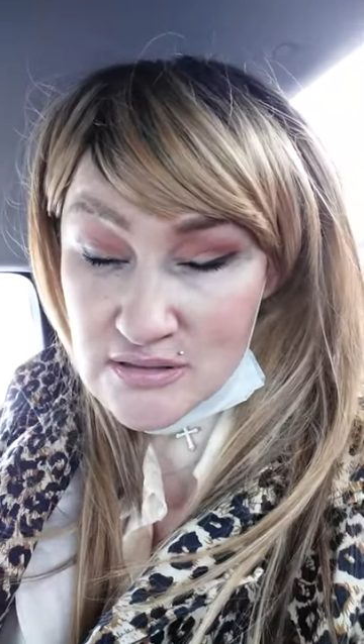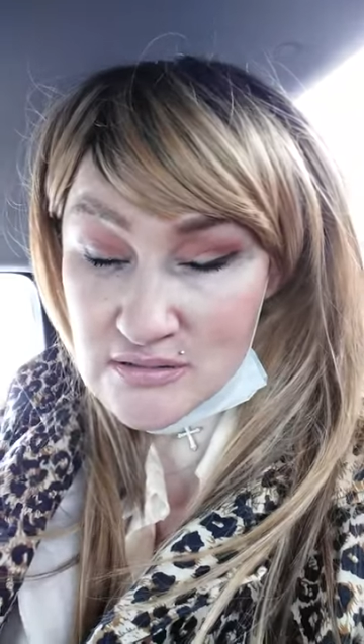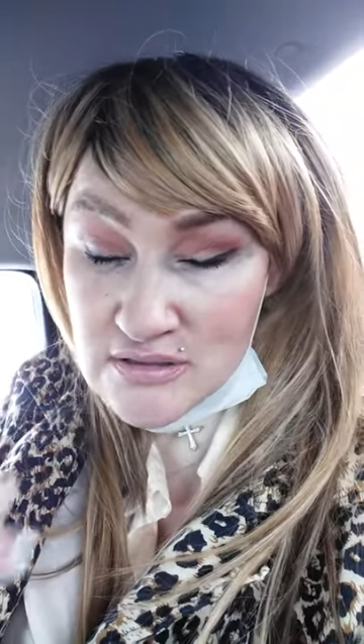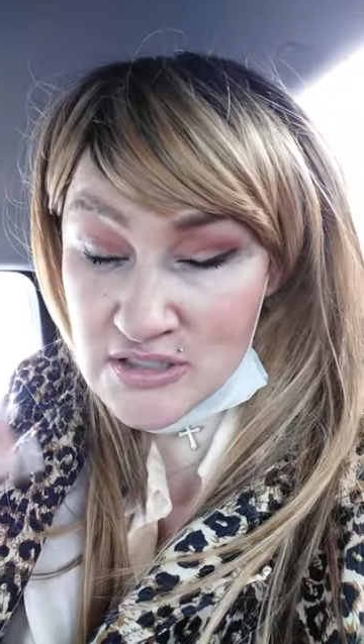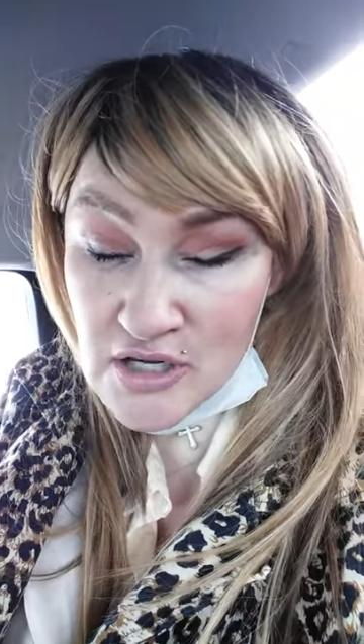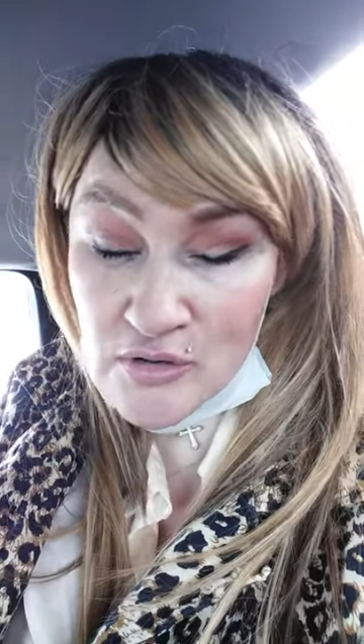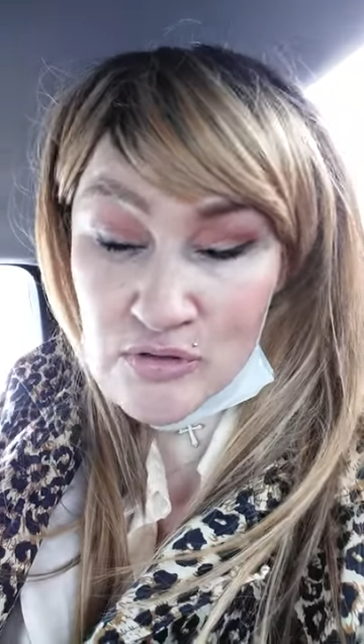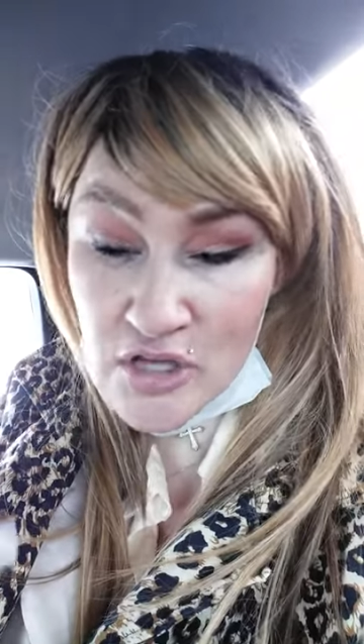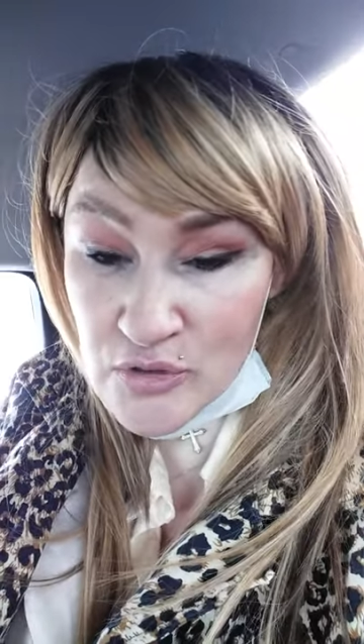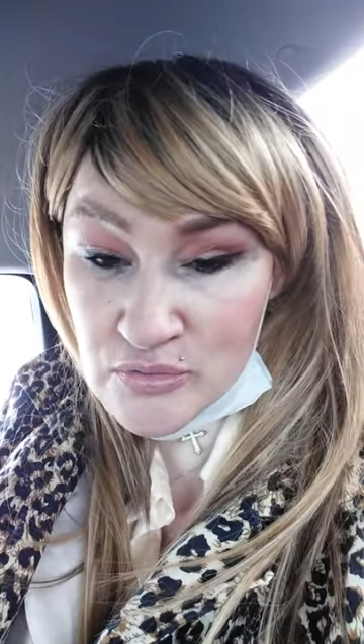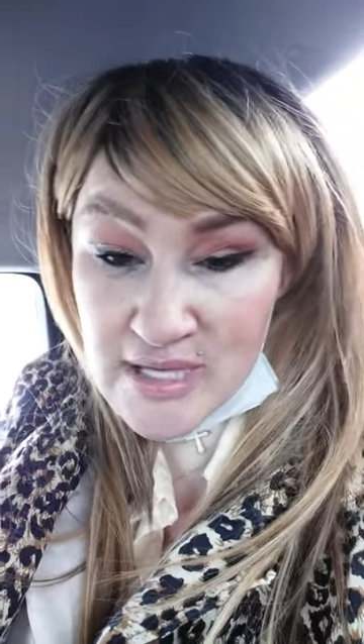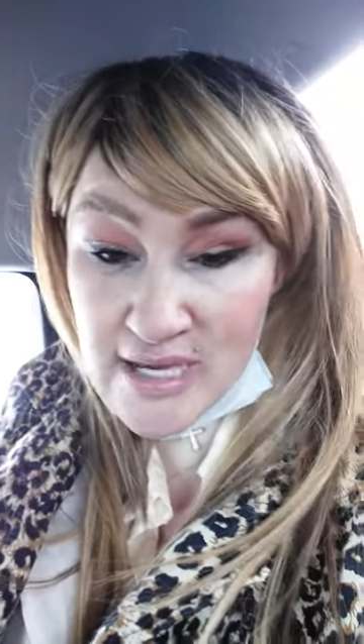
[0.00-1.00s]
you know,
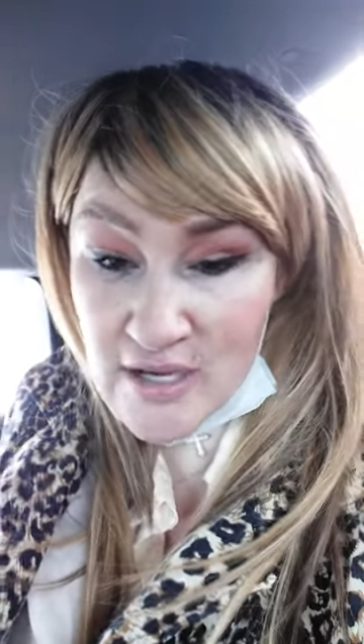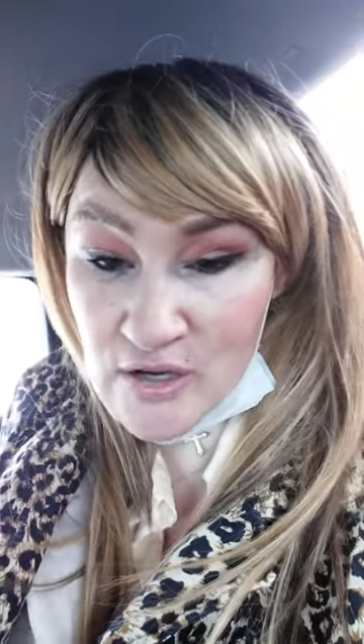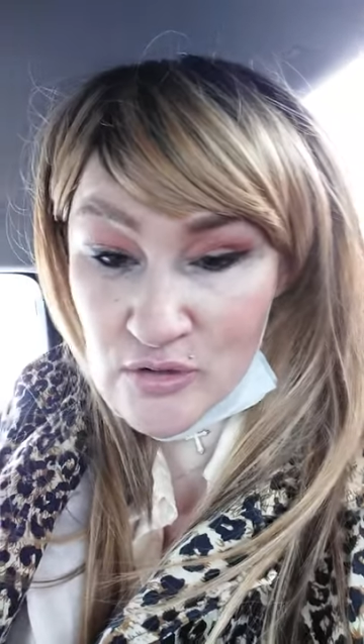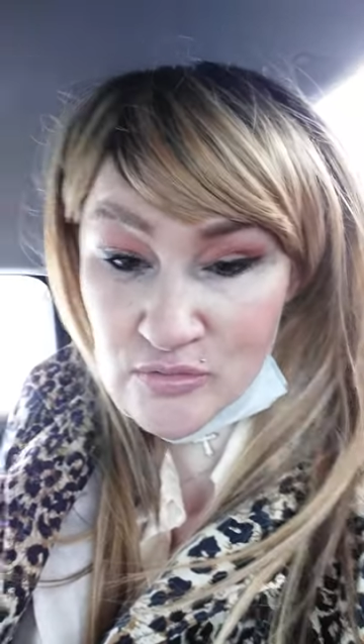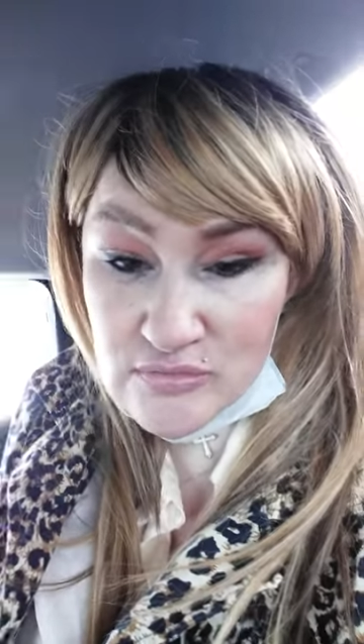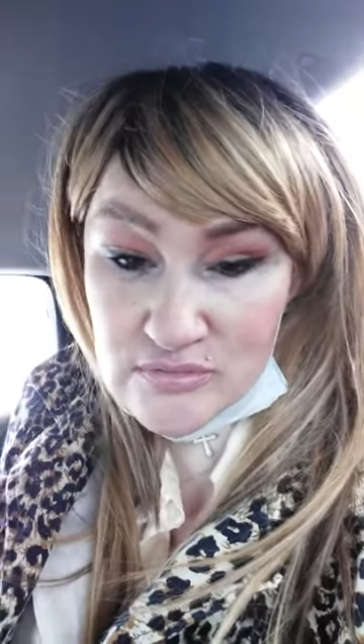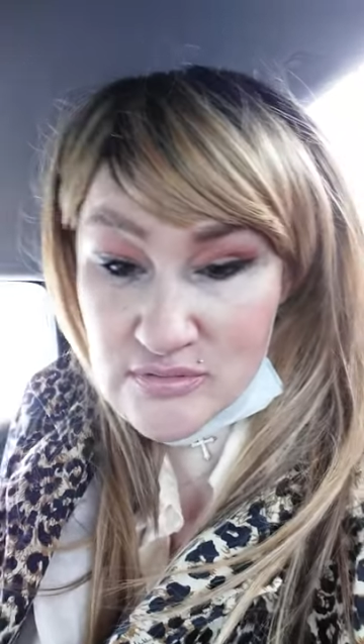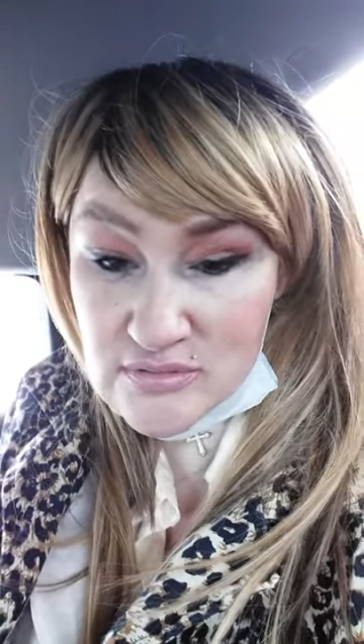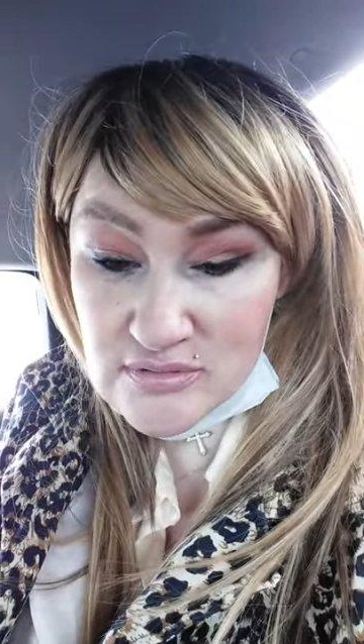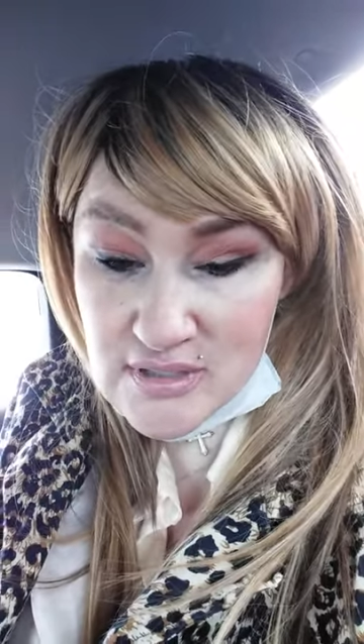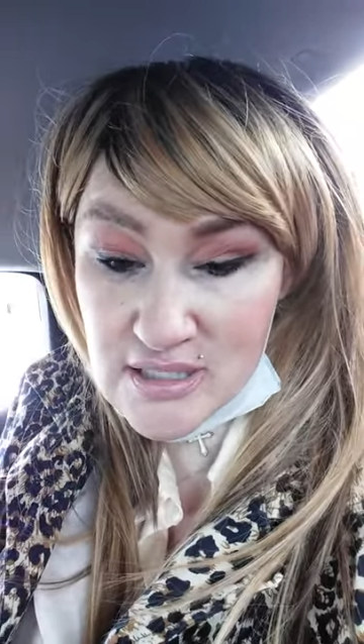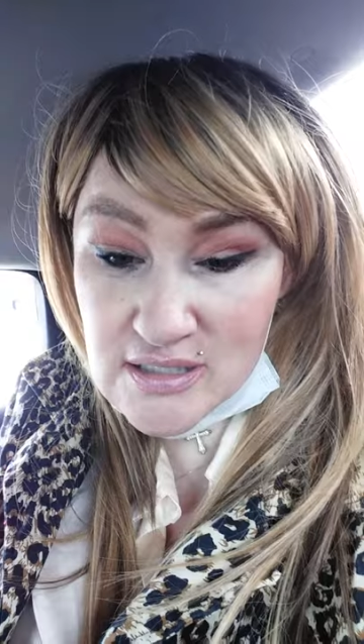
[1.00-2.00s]
low down,
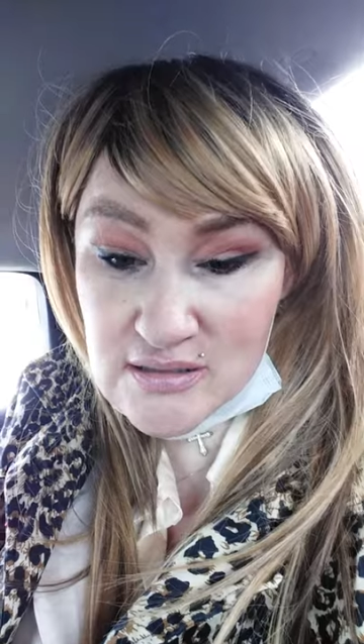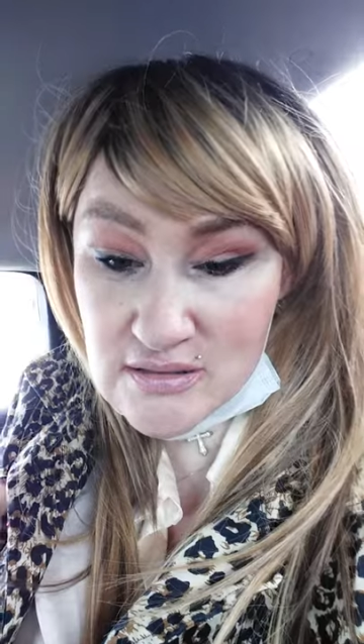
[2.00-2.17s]
like